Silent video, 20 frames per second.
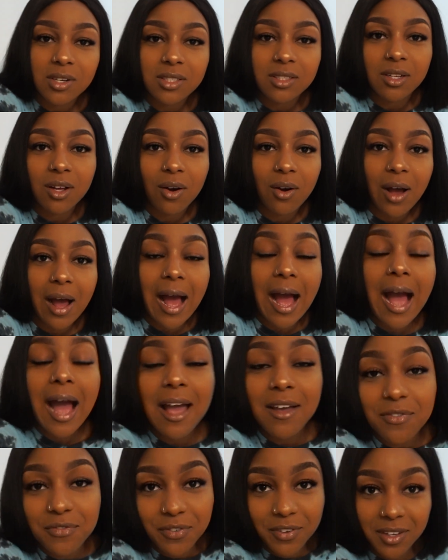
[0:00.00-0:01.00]
So
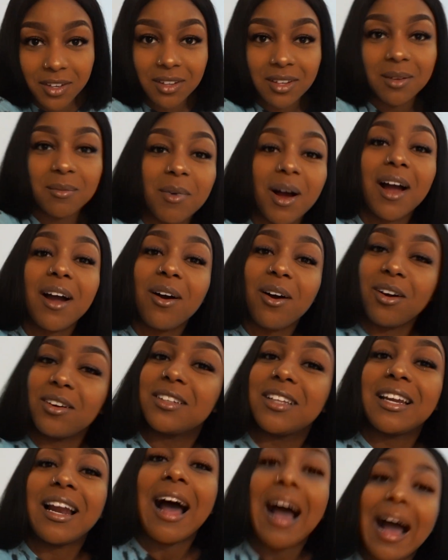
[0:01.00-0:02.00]
I feel in my heart
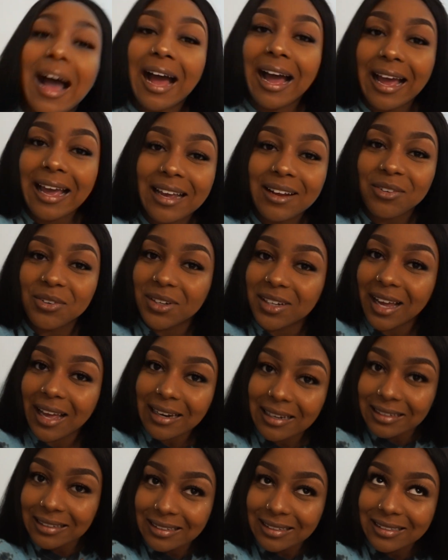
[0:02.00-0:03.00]
that I
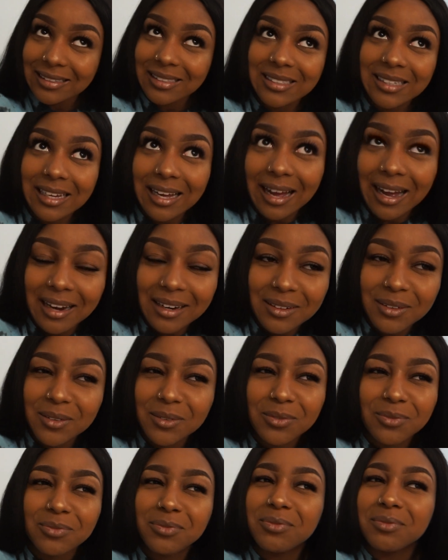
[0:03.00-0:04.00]
created this, kind of,
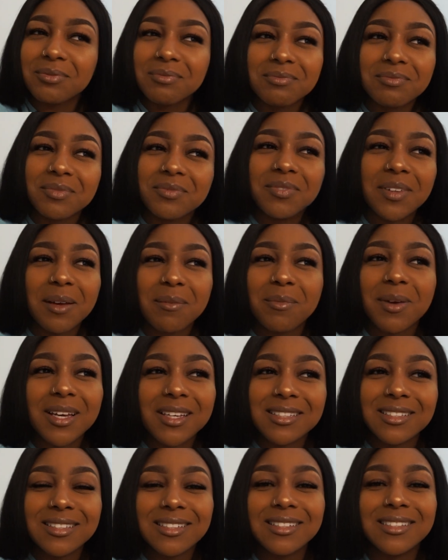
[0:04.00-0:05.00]
that
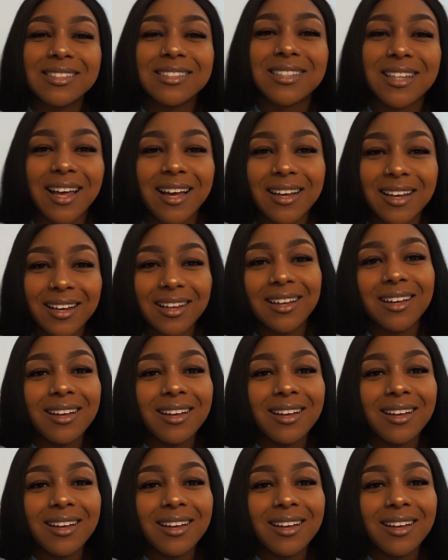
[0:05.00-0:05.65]
makes sense. Like,